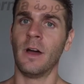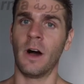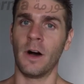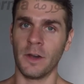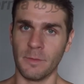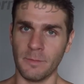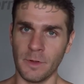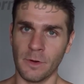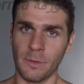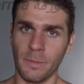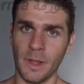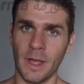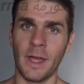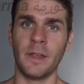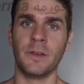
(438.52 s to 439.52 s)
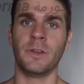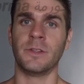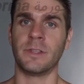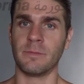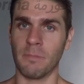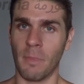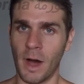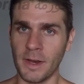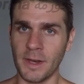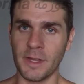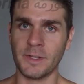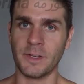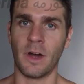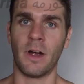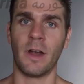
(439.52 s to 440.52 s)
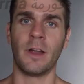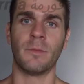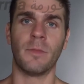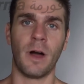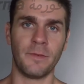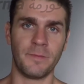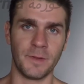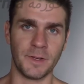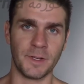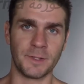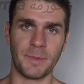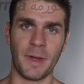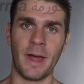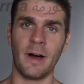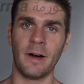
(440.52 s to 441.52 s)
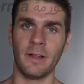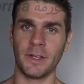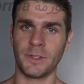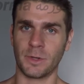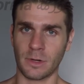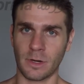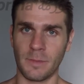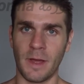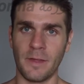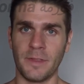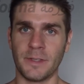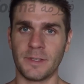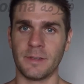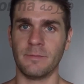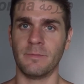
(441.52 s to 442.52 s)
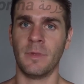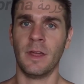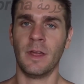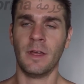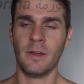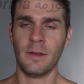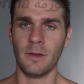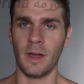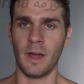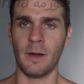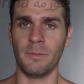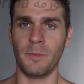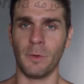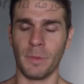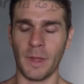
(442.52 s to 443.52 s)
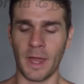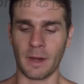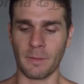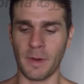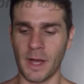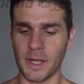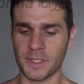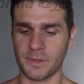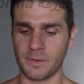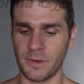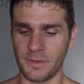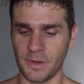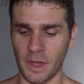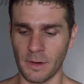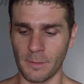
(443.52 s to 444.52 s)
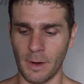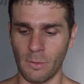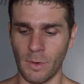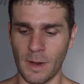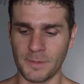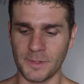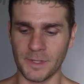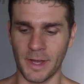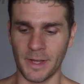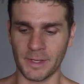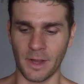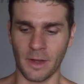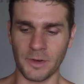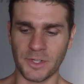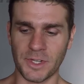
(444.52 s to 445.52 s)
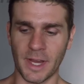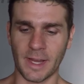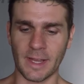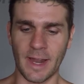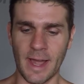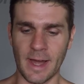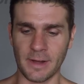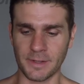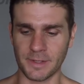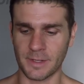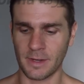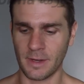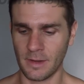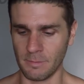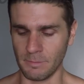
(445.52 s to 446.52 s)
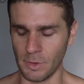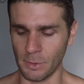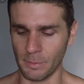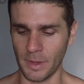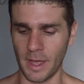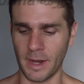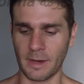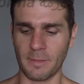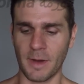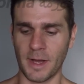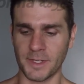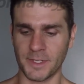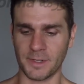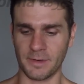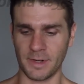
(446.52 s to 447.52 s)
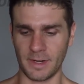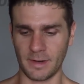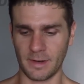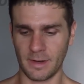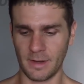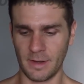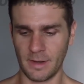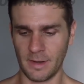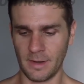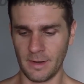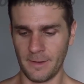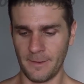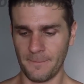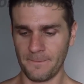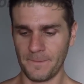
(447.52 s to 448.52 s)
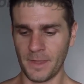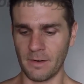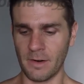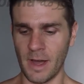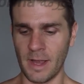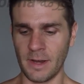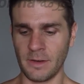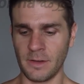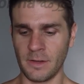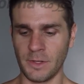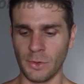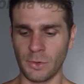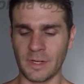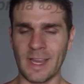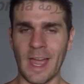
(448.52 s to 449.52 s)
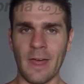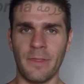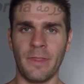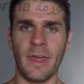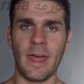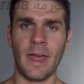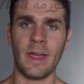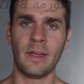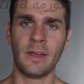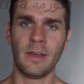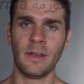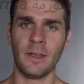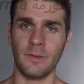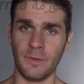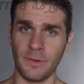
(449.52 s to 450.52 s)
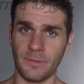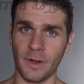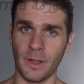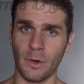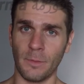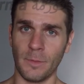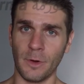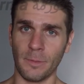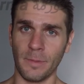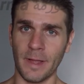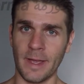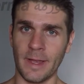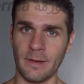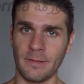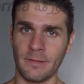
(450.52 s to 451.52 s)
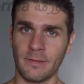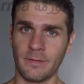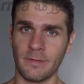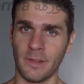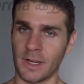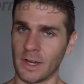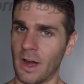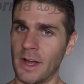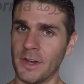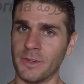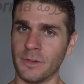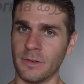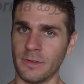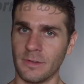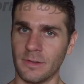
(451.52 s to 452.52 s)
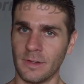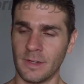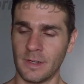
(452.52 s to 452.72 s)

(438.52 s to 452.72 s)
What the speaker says: on a meal plan using MyNet Diary or MyFitnessPal. I talk about this in Meal Planning Mastery. If you go to my website, go and check it out, Meal Planning Mastery, right? You'll get there if you follow a meal plan like I do,